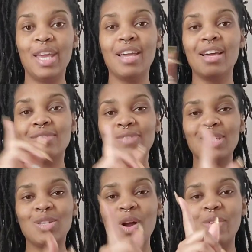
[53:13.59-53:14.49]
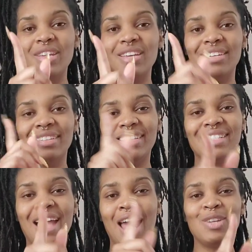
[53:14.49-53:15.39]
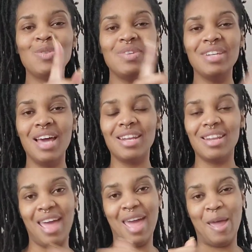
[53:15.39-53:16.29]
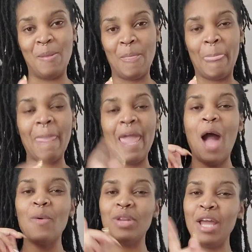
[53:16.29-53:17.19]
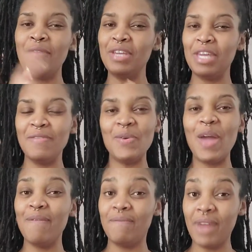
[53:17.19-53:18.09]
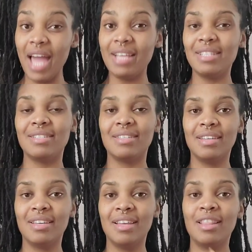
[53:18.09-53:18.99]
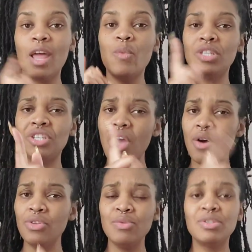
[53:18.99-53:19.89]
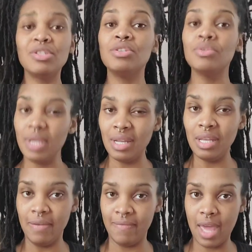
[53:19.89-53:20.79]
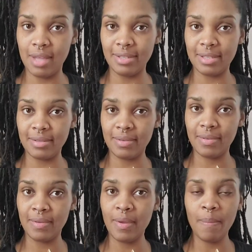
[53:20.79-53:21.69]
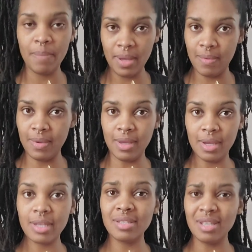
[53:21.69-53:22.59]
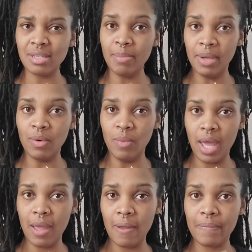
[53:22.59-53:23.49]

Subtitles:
Because Victoria does not do none of that. I would never give you advice that would tell you to do any of that. Period. Because there's a better way.